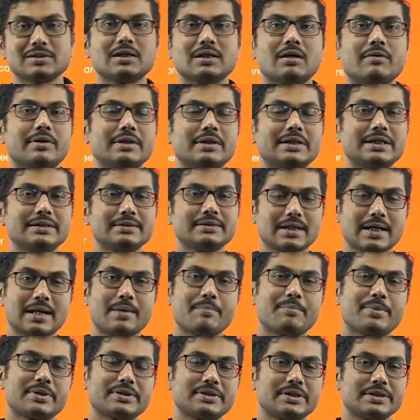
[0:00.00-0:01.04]
our Diksha
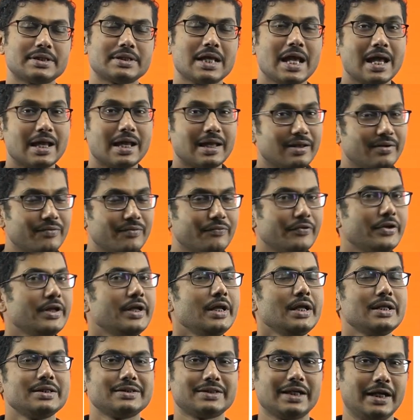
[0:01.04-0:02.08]
campuses every
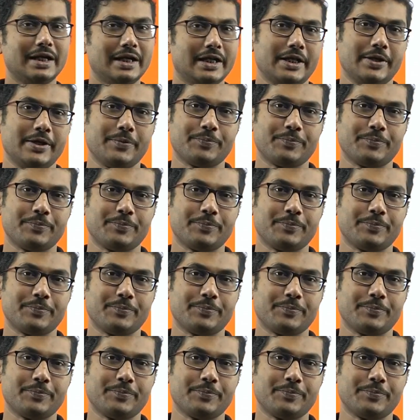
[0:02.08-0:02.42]
Sunday.